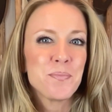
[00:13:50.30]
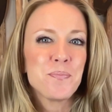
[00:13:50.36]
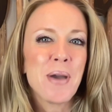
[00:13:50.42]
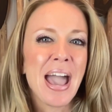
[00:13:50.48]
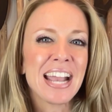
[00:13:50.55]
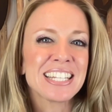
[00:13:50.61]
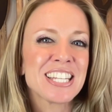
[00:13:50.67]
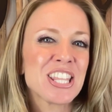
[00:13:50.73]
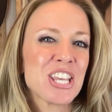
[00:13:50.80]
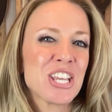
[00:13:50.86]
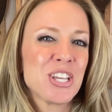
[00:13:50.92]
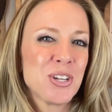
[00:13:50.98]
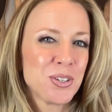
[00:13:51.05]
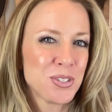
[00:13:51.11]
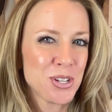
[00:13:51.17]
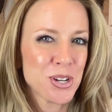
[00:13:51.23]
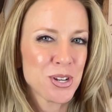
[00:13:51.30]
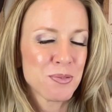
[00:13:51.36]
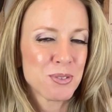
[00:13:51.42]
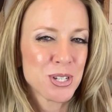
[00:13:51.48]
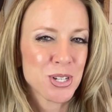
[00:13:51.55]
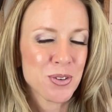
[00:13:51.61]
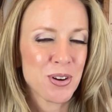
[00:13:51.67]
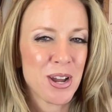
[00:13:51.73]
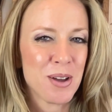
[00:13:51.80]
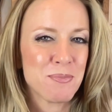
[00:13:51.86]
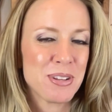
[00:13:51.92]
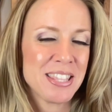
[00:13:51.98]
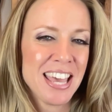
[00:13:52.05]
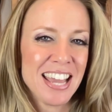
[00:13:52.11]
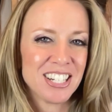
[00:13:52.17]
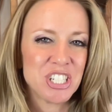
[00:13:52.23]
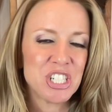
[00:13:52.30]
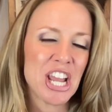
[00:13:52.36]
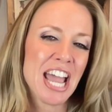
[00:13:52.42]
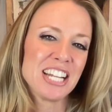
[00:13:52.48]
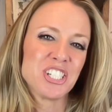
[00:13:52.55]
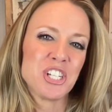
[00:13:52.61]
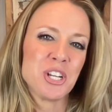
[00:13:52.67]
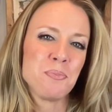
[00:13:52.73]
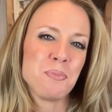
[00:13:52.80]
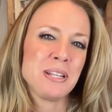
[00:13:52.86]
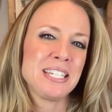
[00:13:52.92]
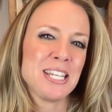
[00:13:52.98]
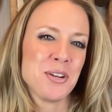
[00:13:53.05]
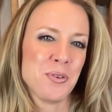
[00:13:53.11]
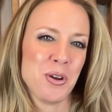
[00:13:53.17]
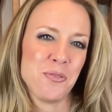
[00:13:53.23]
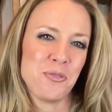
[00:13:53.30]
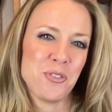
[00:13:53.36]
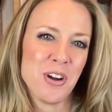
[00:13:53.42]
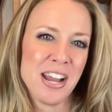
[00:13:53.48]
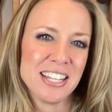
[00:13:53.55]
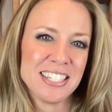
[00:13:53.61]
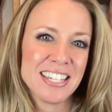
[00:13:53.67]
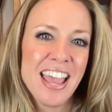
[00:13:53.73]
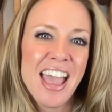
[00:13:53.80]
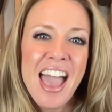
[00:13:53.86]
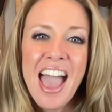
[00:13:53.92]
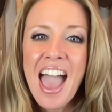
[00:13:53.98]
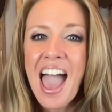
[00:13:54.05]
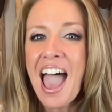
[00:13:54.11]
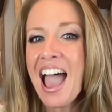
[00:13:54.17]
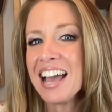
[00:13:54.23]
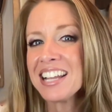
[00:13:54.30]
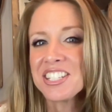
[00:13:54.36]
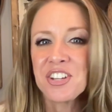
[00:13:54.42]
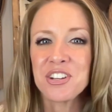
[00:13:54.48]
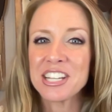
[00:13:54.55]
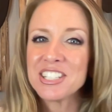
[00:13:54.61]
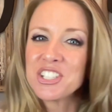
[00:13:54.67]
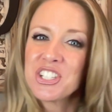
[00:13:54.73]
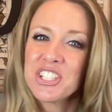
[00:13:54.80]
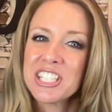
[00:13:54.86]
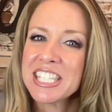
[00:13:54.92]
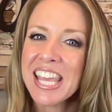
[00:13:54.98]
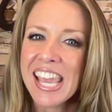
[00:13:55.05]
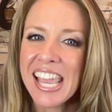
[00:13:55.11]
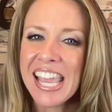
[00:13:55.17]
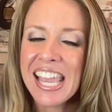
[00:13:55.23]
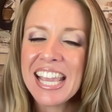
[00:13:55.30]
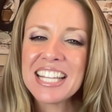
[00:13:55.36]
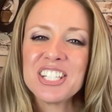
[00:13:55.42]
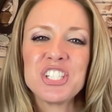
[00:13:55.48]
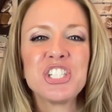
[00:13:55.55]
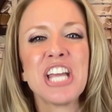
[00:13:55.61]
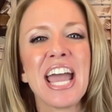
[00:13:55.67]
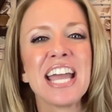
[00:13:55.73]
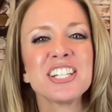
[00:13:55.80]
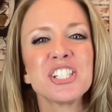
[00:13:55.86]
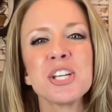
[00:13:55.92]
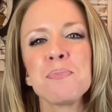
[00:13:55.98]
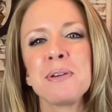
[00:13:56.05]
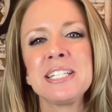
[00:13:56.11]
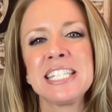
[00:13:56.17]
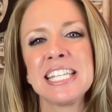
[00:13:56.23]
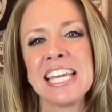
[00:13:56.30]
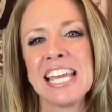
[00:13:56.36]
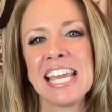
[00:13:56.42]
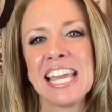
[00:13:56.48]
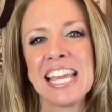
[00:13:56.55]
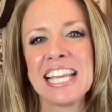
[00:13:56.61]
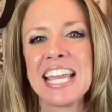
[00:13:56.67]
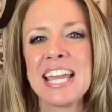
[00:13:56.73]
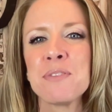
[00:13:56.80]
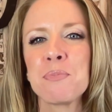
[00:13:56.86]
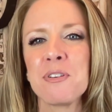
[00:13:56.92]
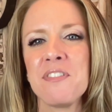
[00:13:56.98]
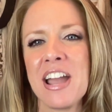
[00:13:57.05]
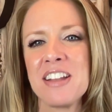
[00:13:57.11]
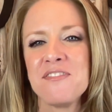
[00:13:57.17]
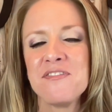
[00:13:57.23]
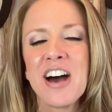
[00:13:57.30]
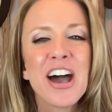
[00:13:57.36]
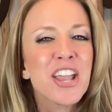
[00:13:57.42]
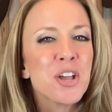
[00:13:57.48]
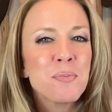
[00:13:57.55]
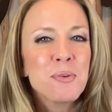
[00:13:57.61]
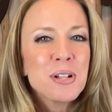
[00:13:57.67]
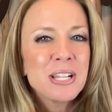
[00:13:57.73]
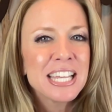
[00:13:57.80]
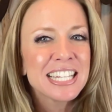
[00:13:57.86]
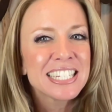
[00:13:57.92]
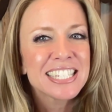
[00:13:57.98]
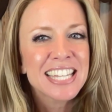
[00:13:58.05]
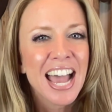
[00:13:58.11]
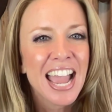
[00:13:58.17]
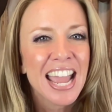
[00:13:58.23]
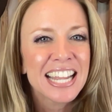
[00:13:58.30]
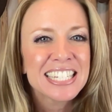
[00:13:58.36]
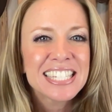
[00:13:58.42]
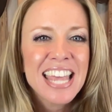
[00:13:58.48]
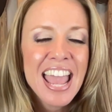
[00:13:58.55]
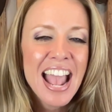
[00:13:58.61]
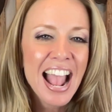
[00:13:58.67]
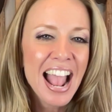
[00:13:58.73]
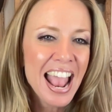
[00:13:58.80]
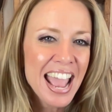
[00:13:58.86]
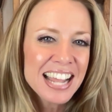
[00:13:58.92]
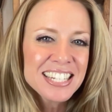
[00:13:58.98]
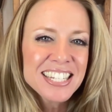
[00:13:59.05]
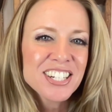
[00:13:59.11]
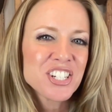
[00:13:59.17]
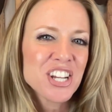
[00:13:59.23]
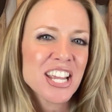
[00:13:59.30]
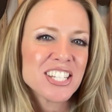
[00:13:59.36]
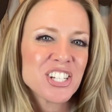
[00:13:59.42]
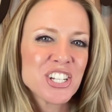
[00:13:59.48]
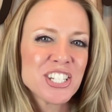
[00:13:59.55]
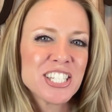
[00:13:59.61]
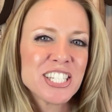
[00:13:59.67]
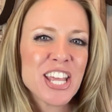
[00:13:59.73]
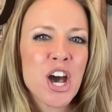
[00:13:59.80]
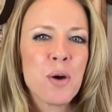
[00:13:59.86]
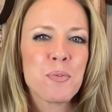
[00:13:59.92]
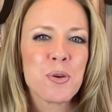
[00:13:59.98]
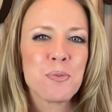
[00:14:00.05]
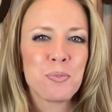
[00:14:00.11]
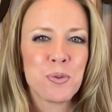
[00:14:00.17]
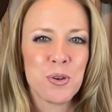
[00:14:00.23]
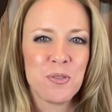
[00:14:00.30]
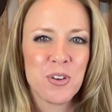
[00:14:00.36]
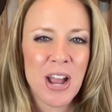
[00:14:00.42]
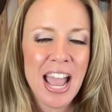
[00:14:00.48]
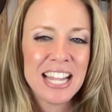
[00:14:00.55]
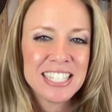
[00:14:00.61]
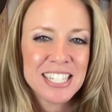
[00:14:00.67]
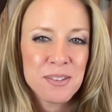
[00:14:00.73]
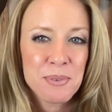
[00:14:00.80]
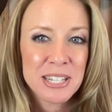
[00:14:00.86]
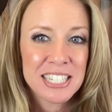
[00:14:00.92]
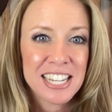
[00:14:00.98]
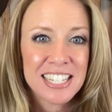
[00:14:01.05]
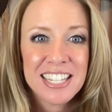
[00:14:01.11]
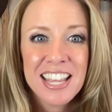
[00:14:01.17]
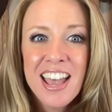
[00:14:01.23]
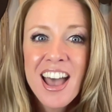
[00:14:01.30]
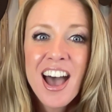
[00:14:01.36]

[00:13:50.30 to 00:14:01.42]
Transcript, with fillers: Back to the YouTube script that ChatGPT wrote for us. As you can see, ChatGPT can provide valuable insights and suggestions to help you improve your Etsy business.